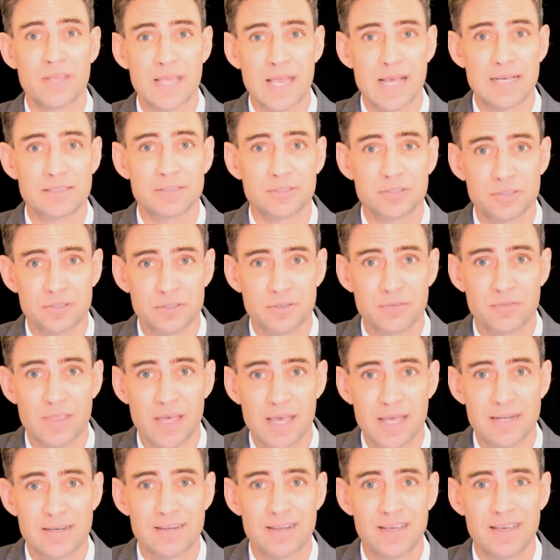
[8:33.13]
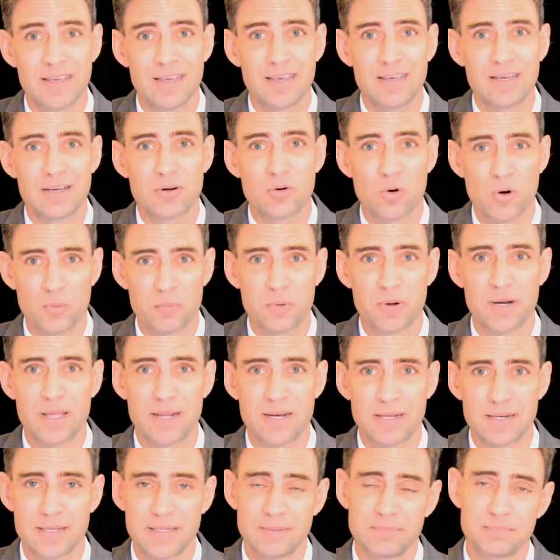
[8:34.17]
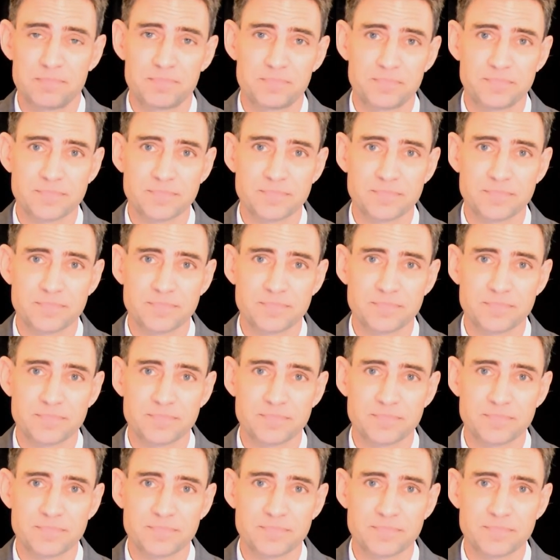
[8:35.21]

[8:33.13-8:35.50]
the assets of that corporate entity.